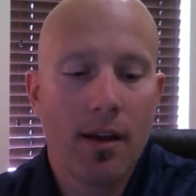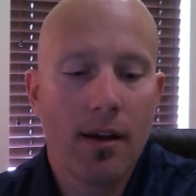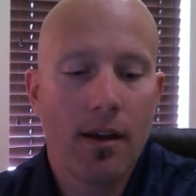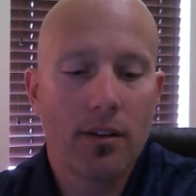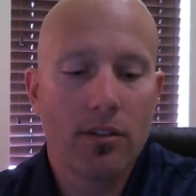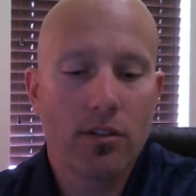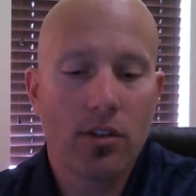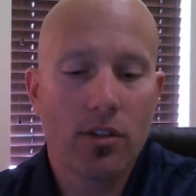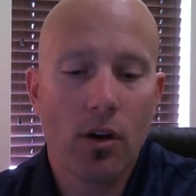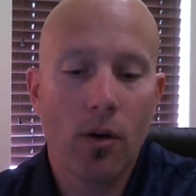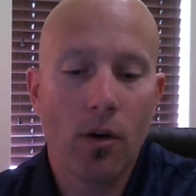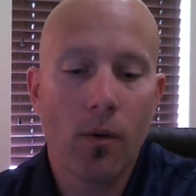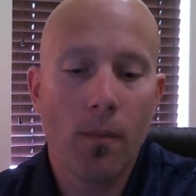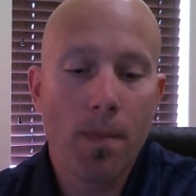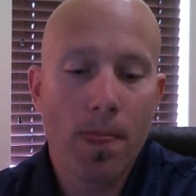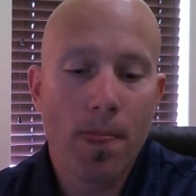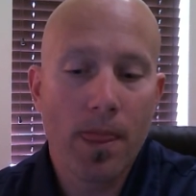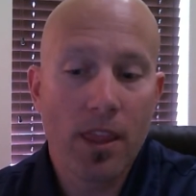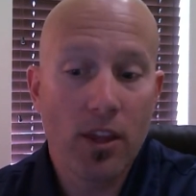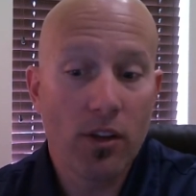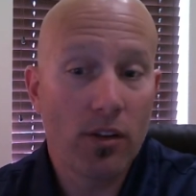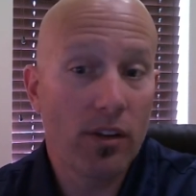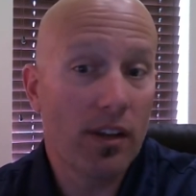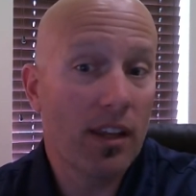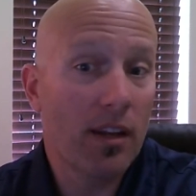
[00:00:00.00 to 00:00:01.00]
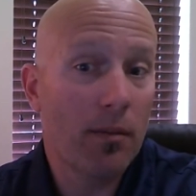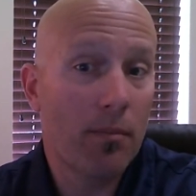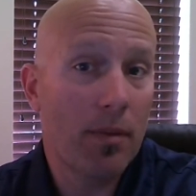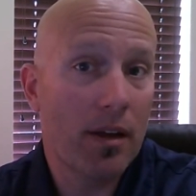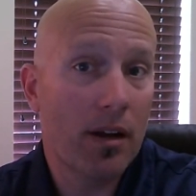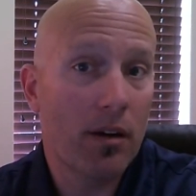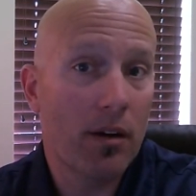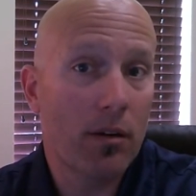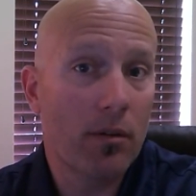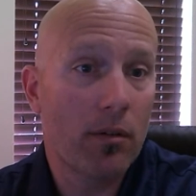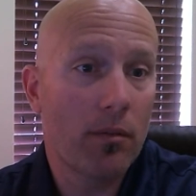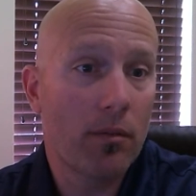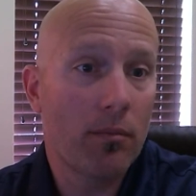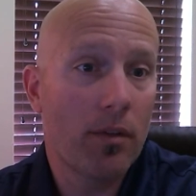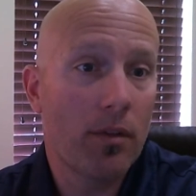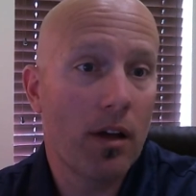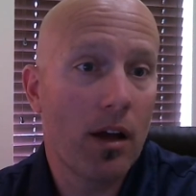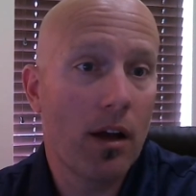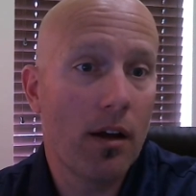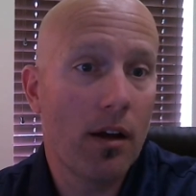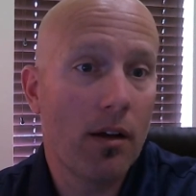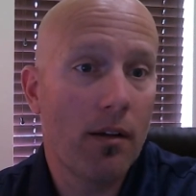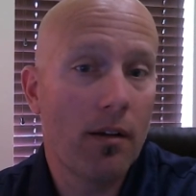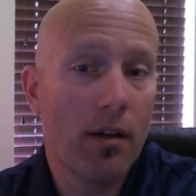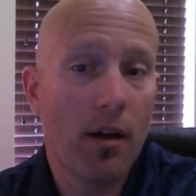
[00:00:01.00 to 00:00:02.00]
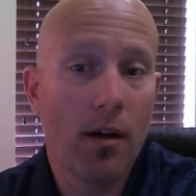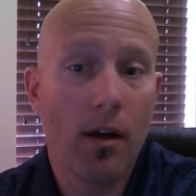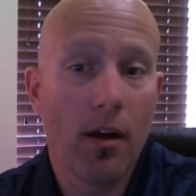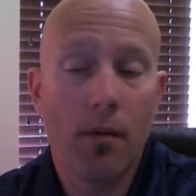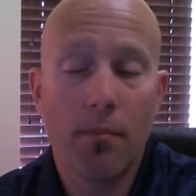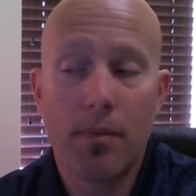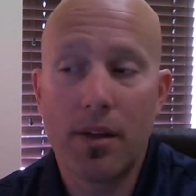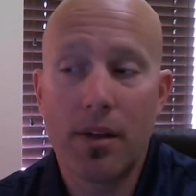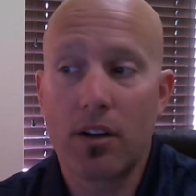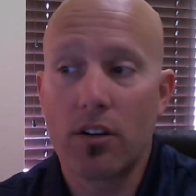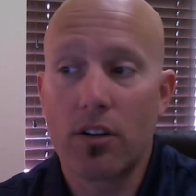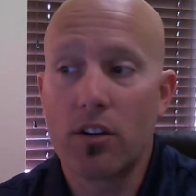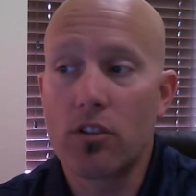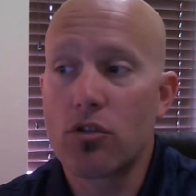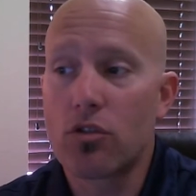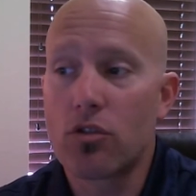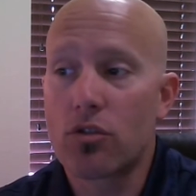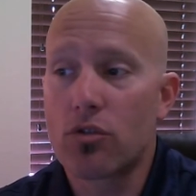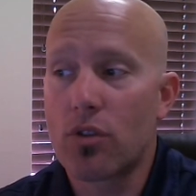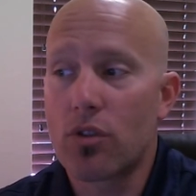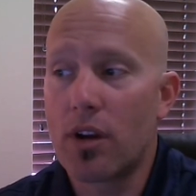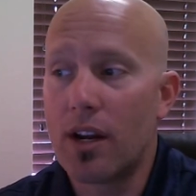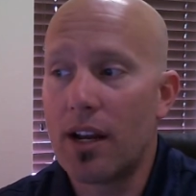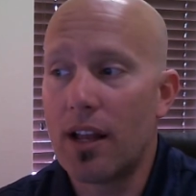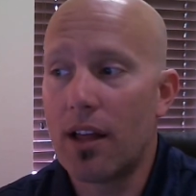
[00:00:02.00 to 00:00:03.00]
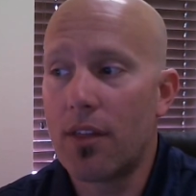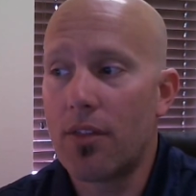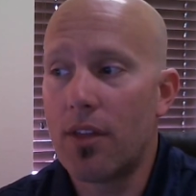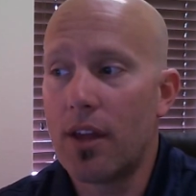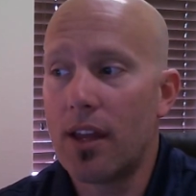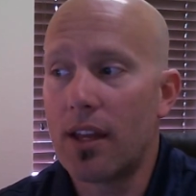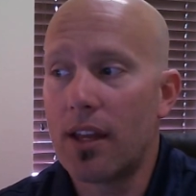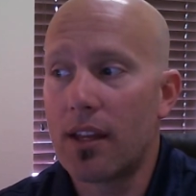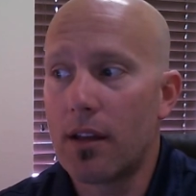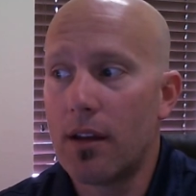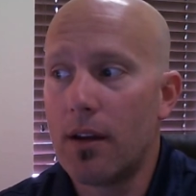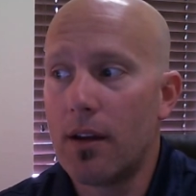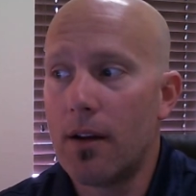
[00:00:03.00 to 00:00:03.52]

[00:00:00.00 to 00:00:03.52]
So you get a better uh, a better interest rate, I think.